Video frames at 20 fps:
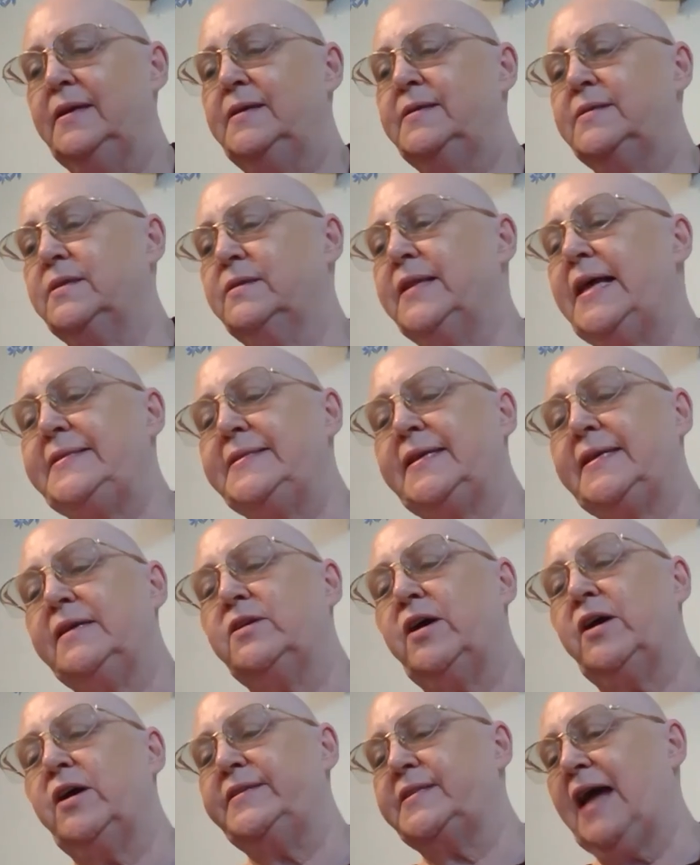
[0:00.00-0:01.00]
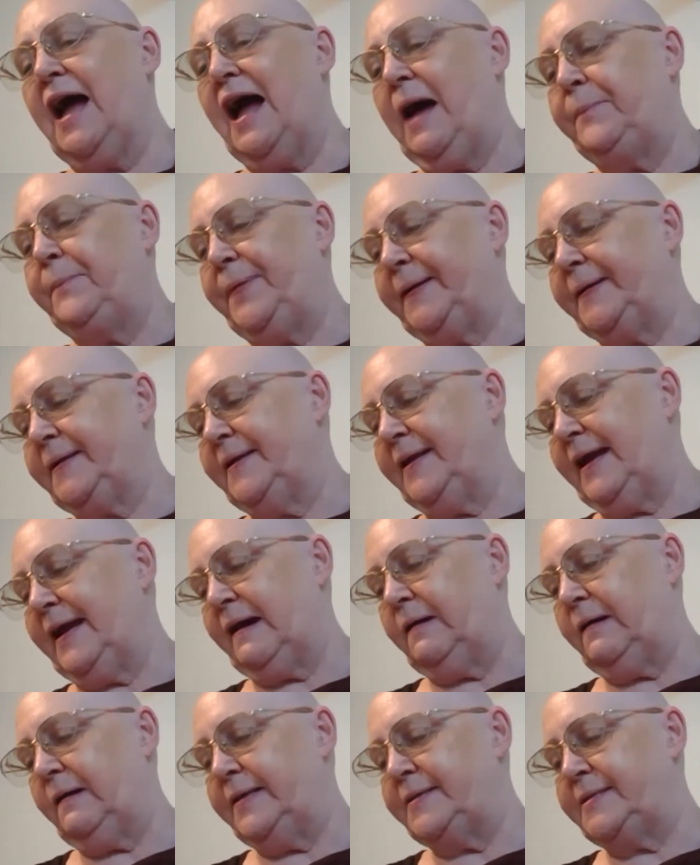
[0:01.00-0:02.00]
So let's get on topic
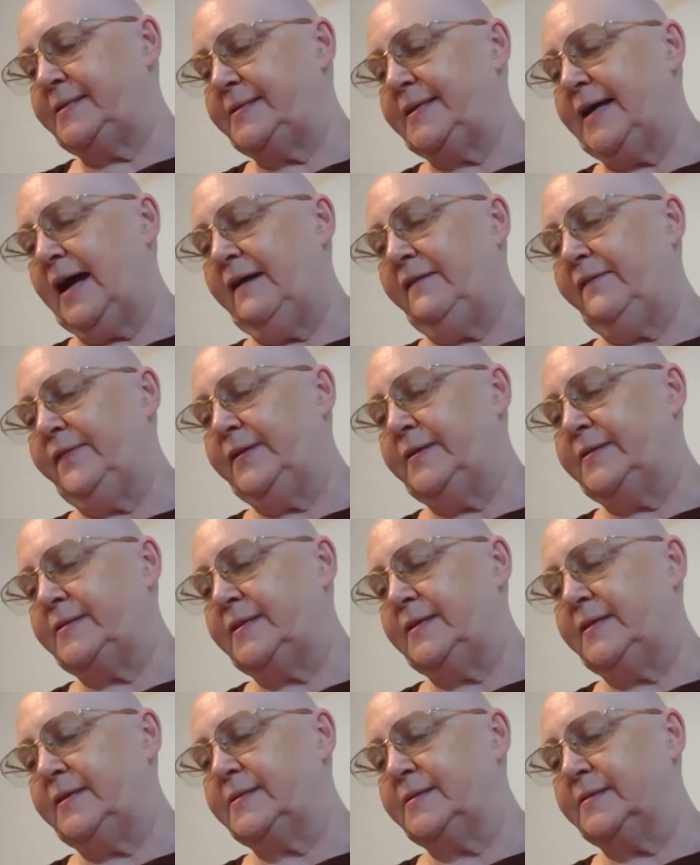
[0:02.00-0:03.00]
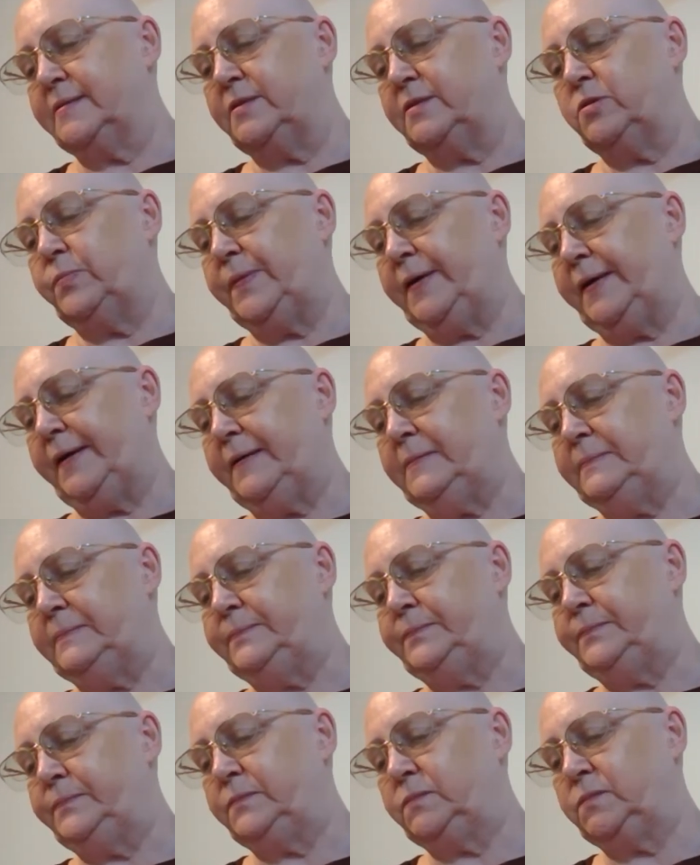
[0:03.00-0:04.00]
now. Let's dive into this a little bit.
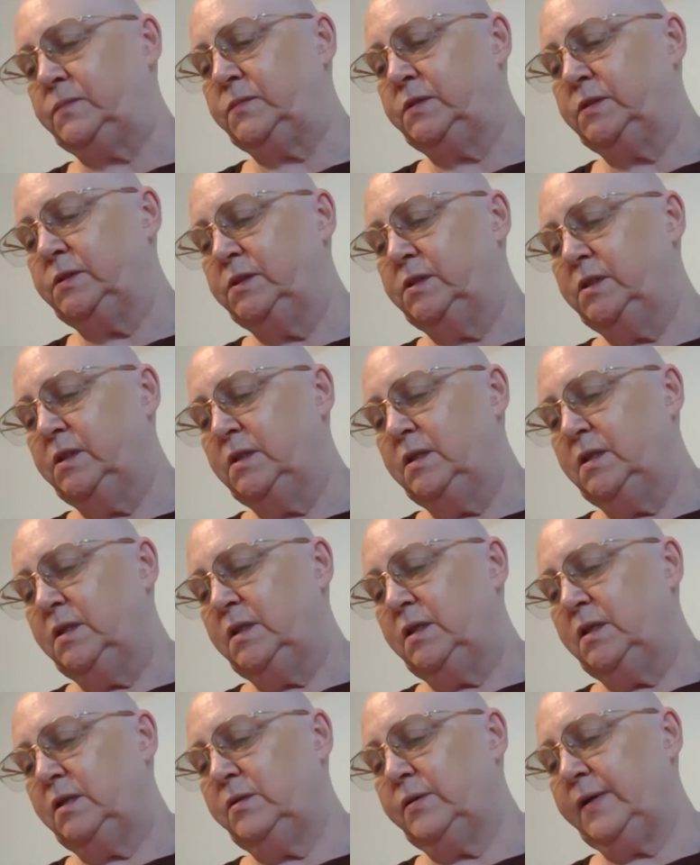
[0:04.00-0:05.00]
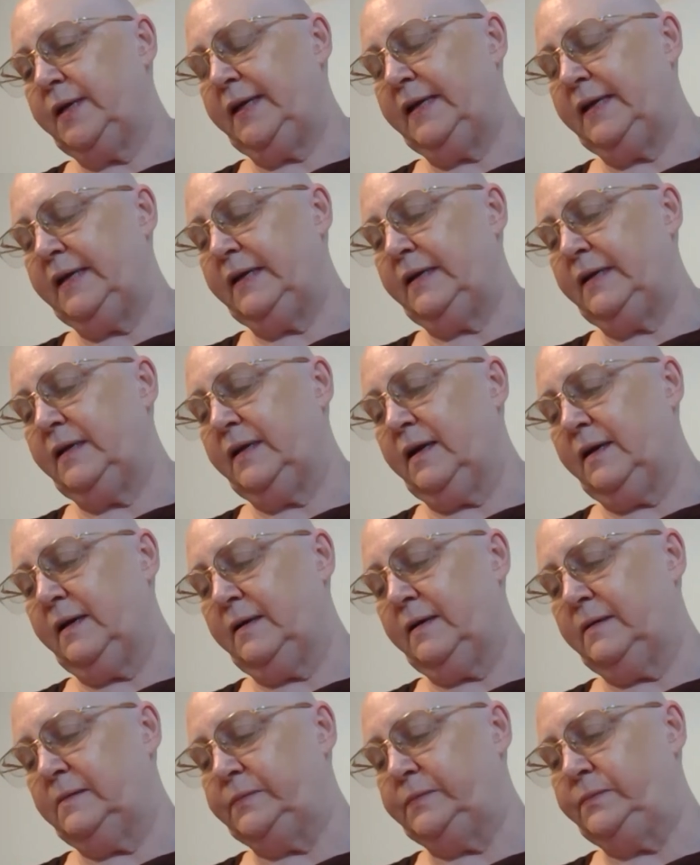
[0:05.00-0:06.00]
Okay.
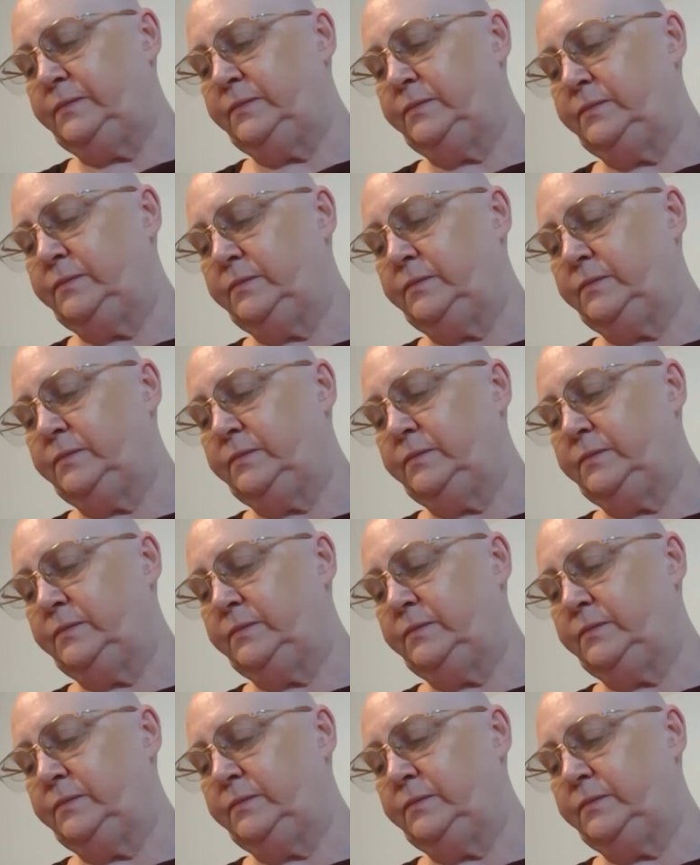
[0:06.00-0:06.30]
Um,